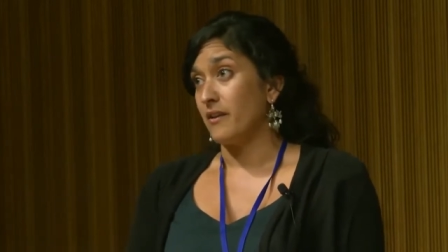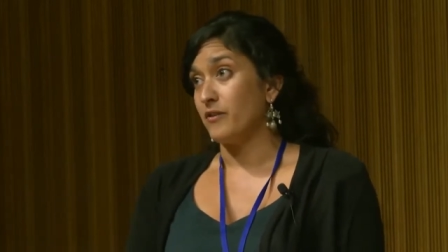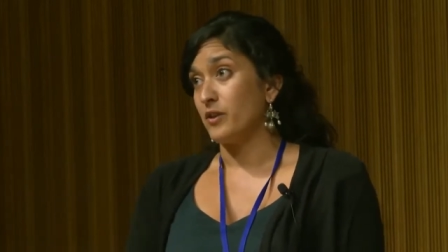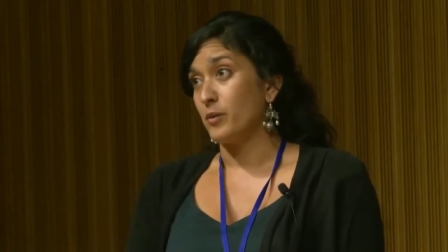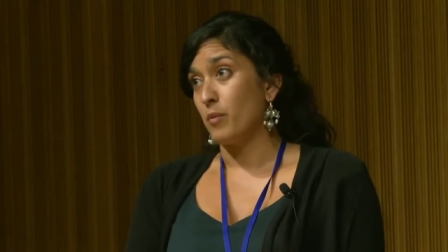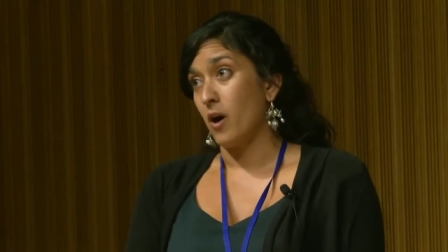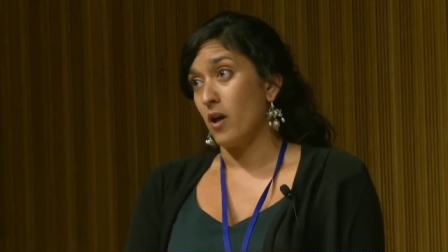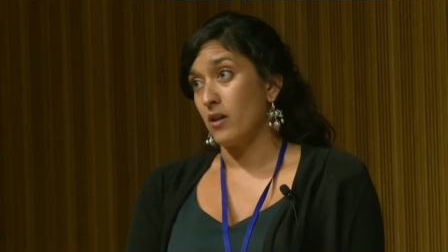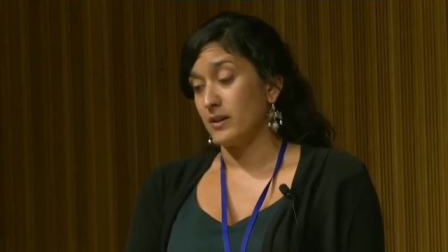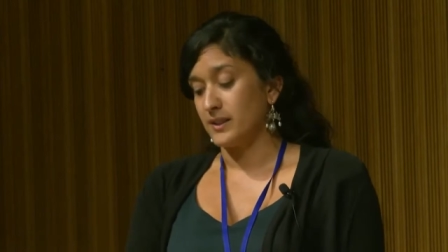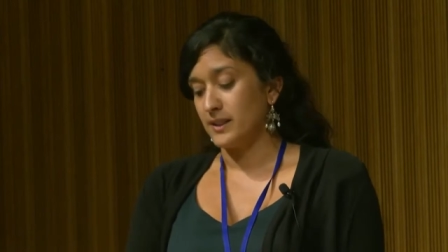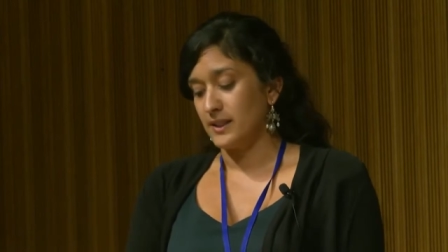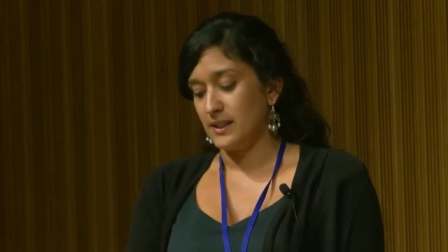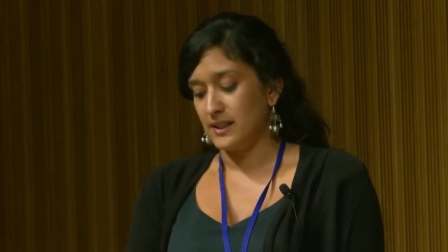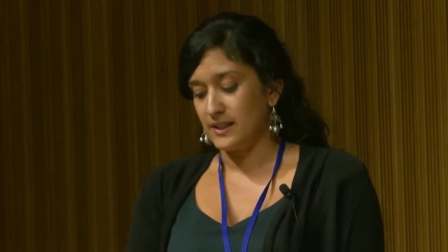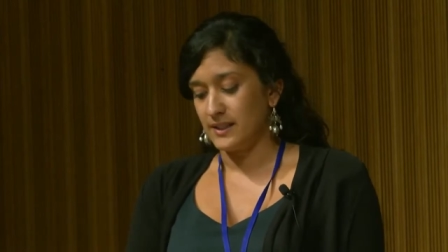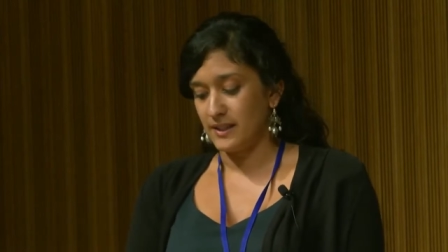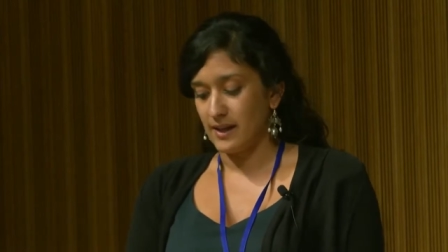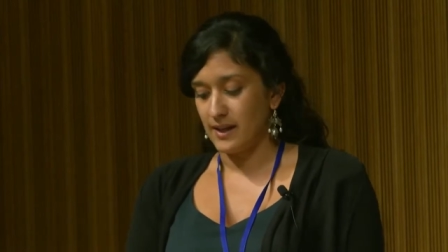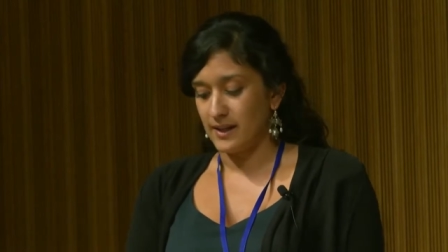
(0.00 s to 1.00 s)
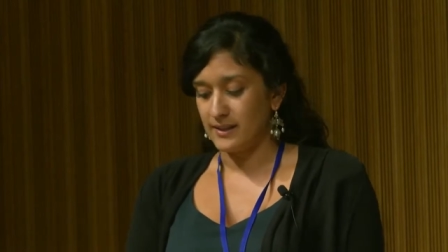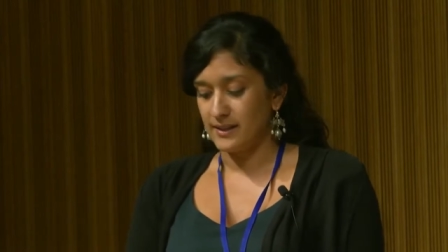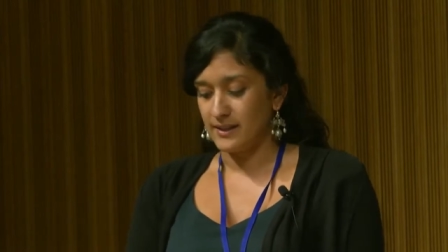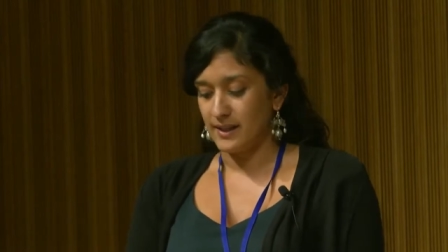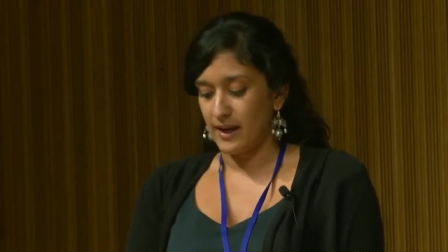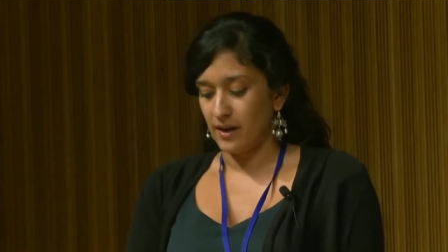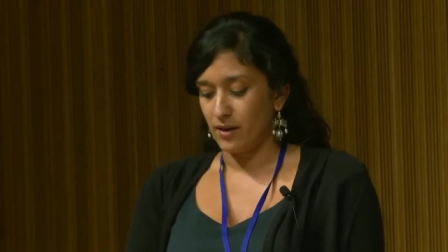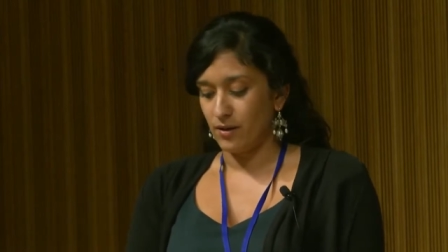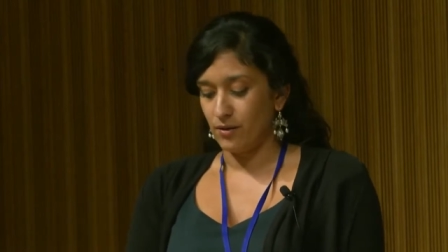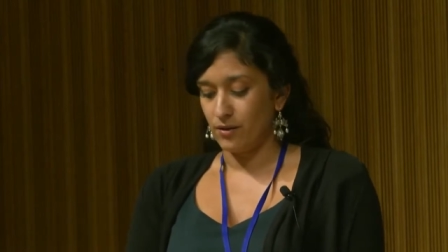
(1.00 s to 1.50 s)
of the policy design
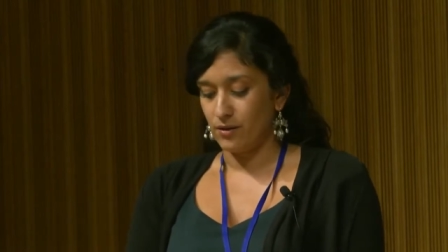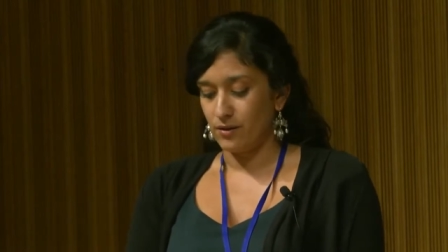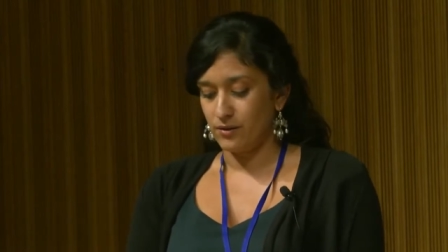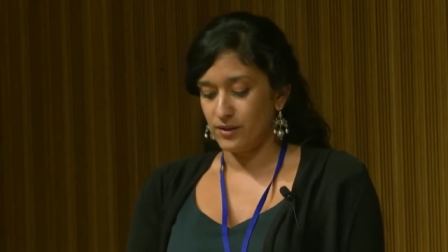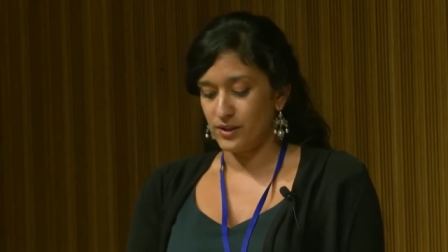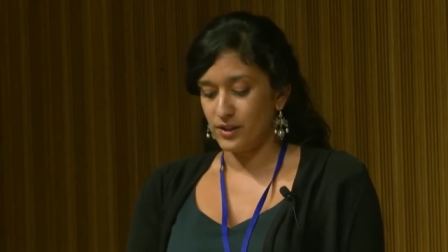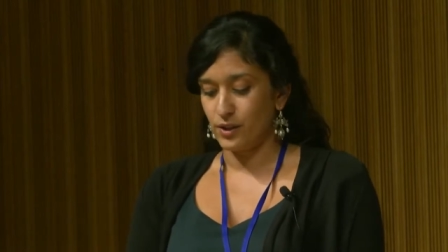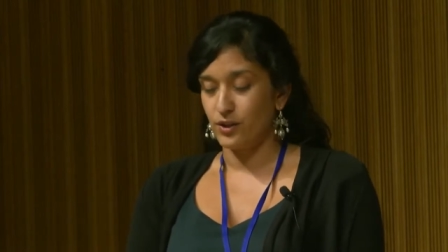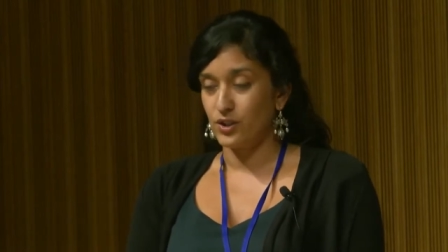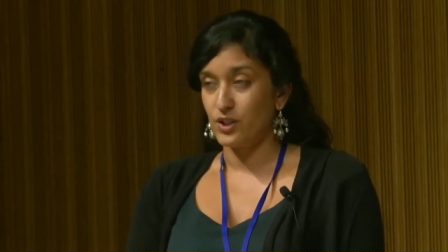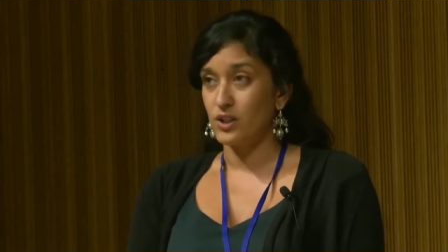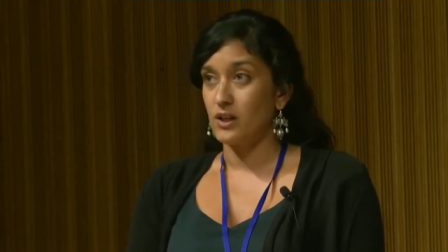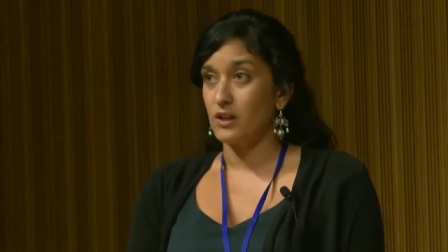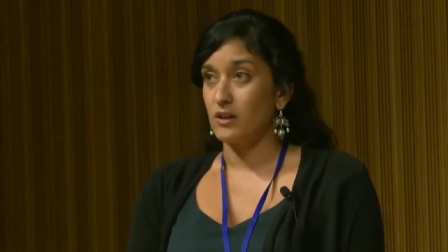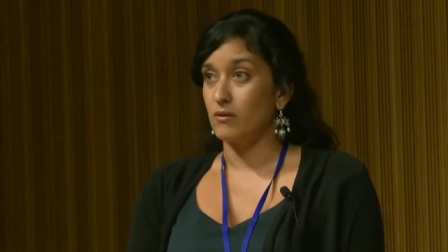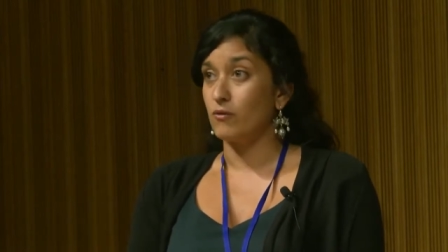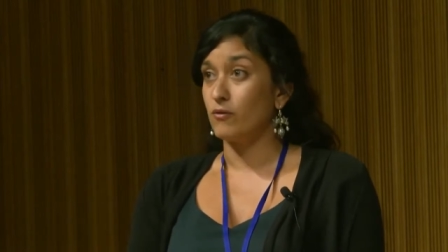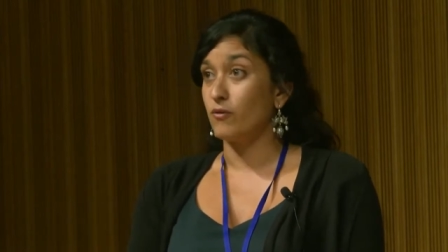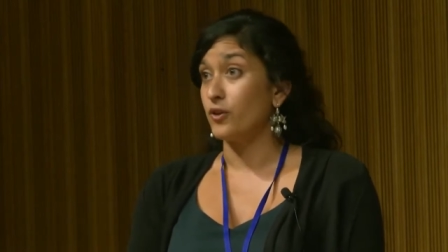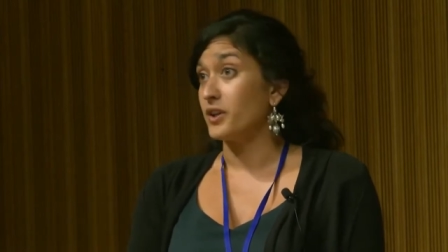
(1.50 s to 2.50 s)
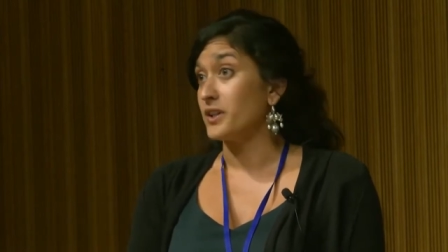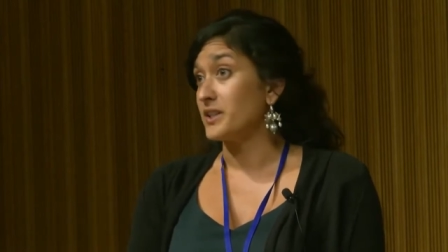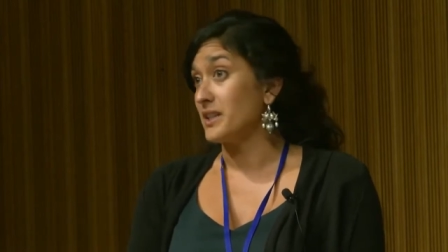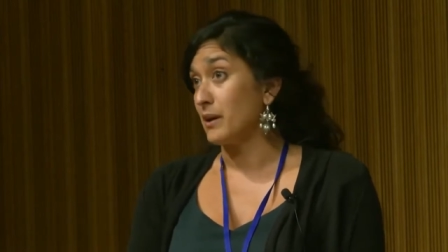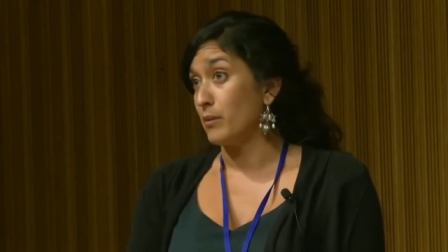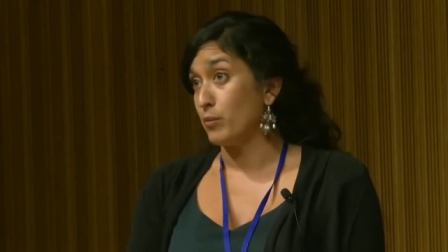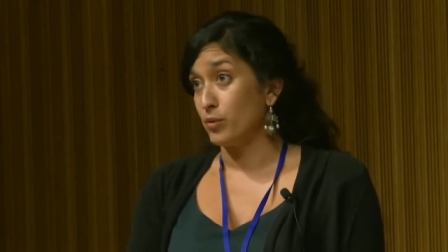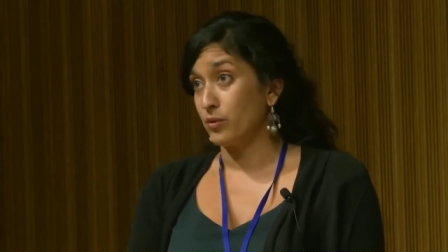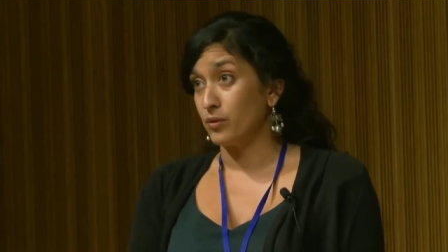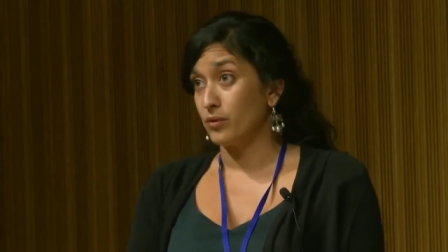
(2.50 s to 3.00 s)
cycle, searching, for
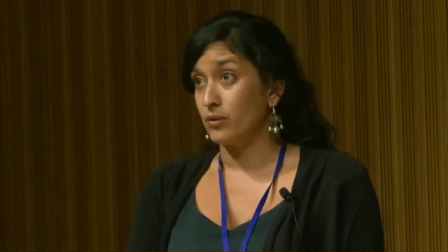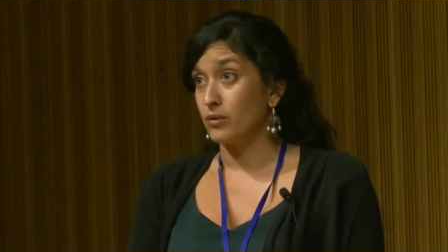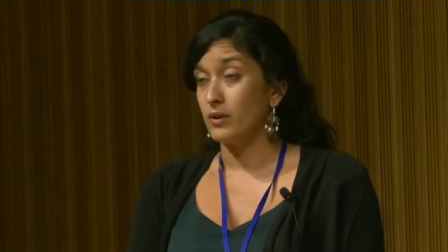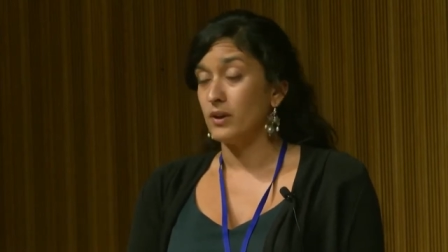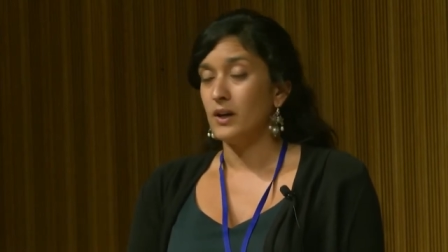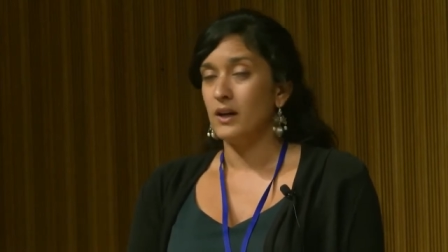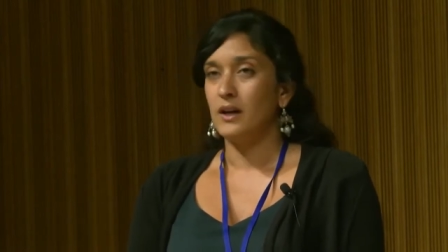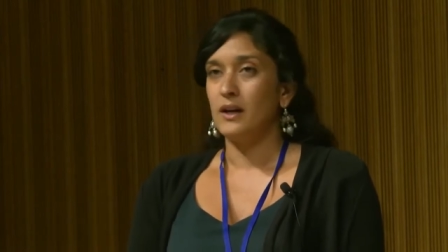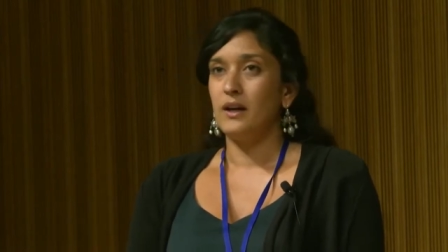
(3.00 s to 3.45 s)
example,